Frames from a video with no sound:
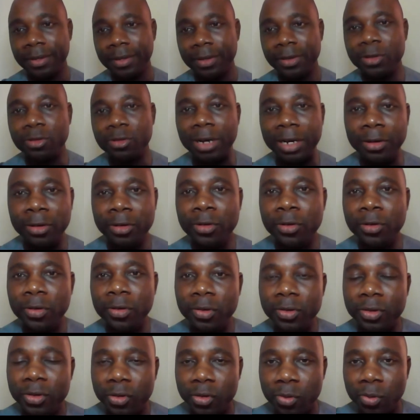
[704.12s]
So I don't
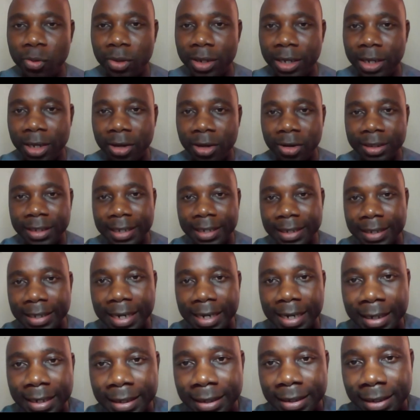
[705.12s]
know, do we
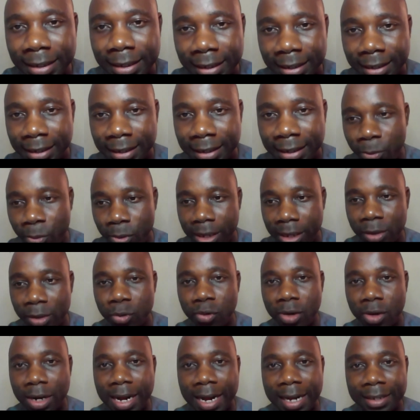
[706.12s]
understand the way
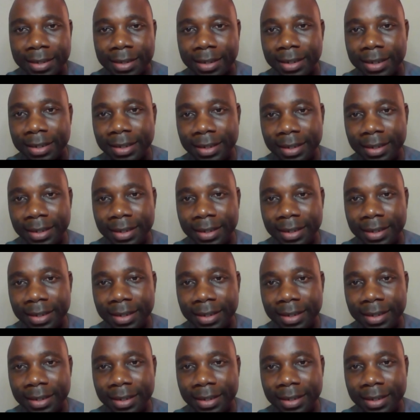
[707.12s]
to ask